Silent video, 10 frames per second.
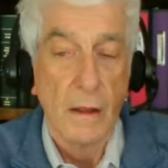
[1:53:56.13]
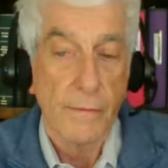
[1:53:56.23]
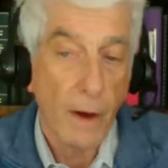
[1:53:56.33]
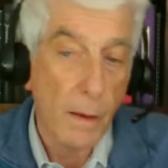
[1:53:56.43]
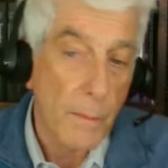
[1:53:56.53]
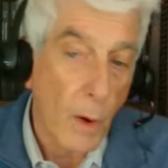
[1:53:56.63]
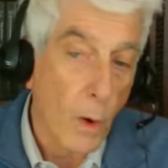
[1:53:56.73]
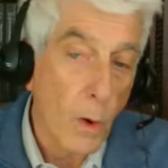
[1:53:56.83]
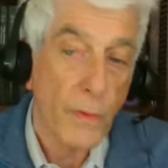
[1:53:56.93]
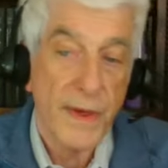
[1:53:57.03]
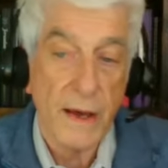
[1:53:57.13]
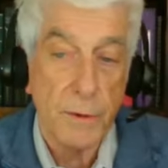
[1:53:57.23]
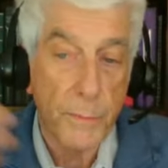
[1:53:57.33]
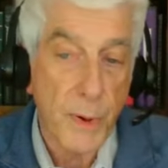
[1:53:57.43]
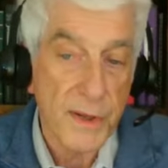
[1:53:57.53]
from all the
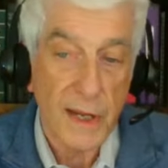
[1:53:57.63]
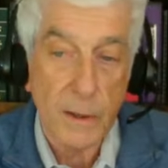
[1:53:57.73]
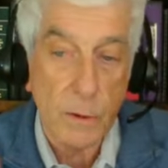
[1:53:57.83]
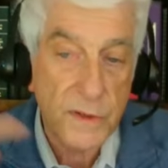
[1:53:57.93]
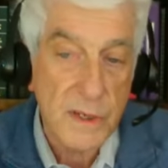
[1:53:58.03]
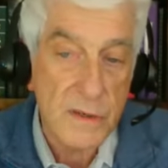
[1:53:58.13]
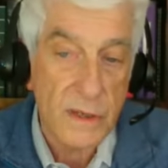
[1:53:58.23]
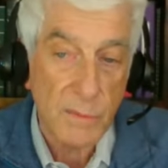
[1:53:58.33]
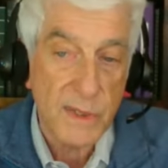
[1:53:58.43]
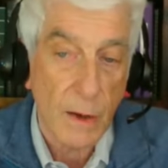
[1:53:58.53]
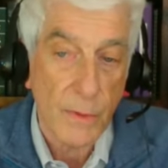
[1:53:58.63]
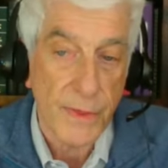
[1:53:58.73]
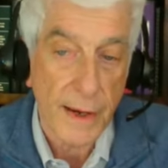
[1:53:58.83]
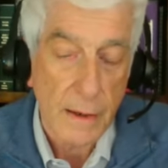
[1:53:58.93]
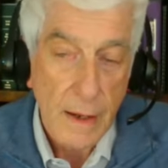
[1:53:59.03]
other political systems out
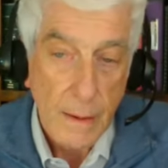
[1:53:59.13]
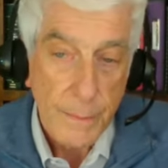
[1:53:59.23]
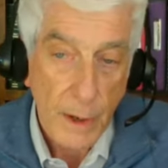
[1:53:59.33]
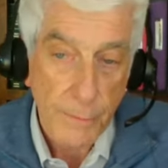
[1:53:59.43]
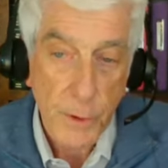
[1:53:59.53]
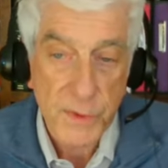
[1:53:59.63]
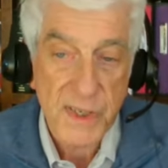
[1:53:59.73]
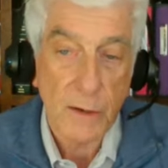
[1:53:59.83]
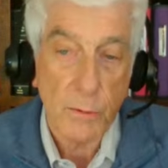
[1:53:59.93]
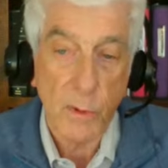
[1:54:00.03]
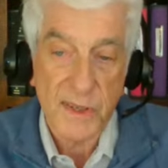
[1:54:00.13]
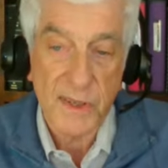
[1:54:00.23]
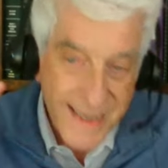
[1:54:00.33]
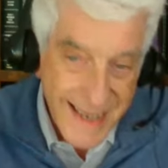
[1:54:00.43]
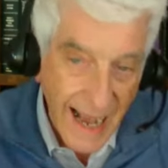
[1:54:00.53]
there. Of course, it was
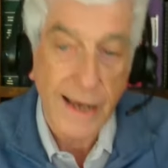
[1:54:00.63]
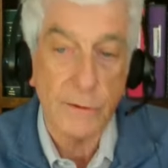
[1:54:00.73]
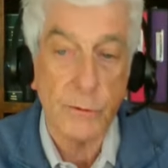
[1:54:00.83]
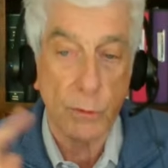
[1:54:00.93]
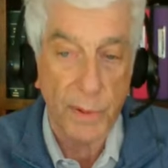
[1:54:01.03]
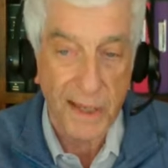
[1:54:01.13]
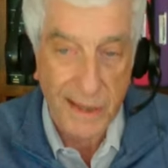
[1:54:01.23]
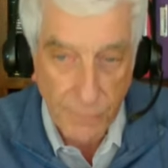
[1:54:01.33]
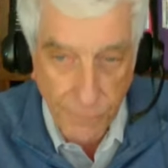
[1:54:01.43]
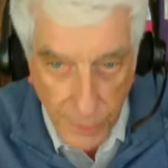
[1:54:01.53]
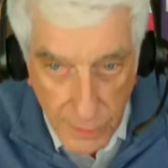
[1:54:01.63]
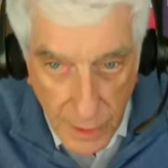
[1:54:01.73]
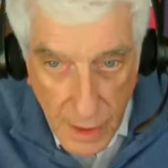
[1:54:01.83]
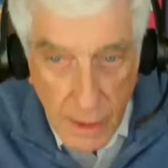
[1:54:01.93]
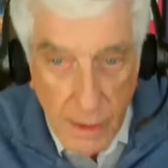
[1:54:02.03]
designed to be different
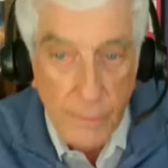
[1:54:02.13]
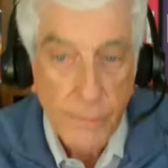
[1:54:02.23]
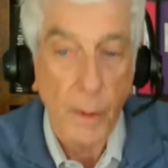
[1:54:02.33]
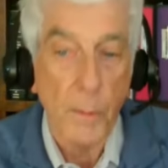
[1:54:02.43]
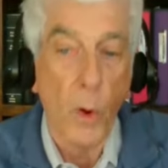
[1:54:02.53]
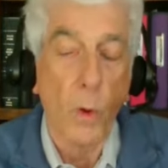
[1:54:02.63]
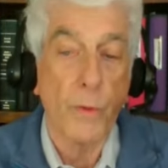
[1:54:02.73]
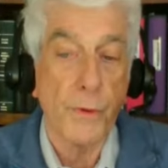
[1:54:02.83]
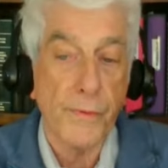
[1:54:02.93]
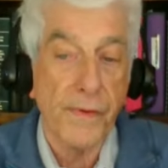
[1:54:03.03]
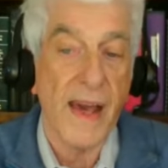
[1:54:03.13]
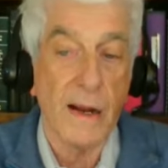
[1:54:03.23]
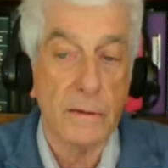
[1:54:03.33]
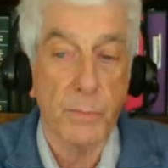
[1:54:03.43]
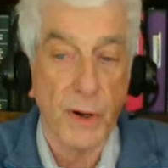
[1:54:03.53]
from all the
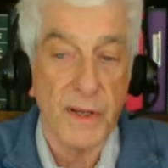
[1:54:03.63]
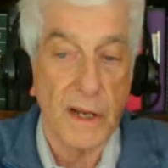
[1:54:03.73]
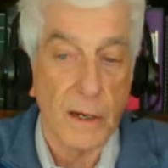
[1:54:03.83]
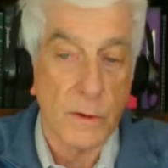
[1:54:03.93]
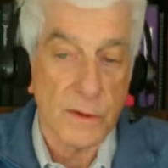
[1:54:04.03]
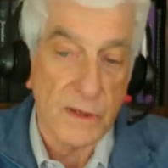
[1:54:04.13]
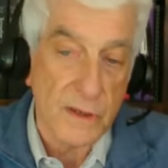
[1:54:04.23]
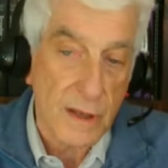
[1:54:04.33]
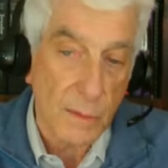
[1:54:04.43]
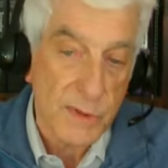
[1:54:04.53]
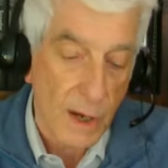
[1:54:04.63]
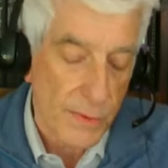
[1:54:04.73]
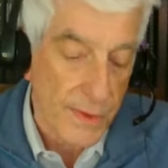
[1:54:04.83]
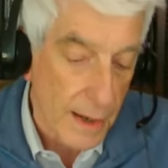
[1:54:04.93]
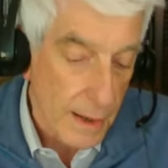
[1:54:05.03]
failed political systems
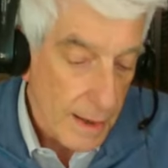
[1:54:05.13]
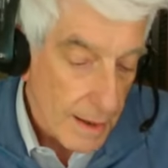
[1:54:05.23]
out there.